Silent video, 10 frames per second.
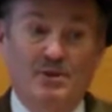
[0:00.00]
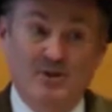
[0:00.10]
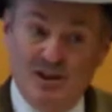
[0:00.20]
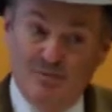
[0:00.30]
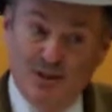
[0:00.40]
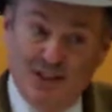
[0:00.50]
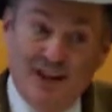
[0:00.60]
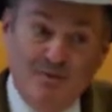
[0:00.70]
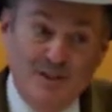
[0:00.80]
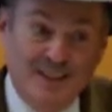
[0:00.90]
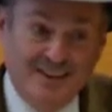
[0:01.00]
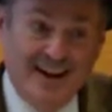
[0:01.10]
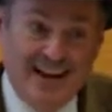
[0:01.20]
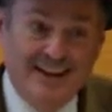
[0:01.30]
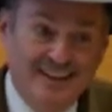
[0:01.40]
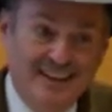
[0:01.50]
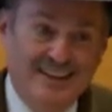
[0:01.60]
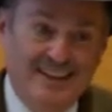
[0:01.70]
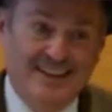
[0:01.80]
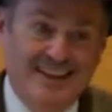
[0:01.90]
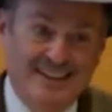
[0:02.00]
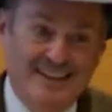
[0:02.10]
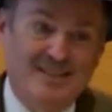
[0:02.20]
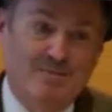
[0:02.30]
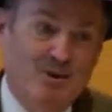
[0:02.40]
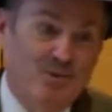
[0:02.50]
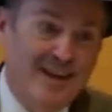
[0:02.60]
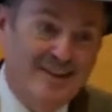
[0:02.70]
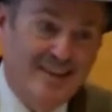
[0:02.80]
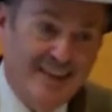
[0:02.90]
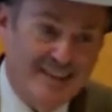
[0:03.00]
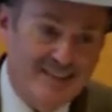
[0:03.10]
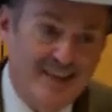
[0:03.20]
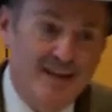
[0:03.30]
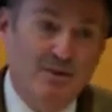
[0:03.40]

administration, with the gun was at their head, they did some of the right things.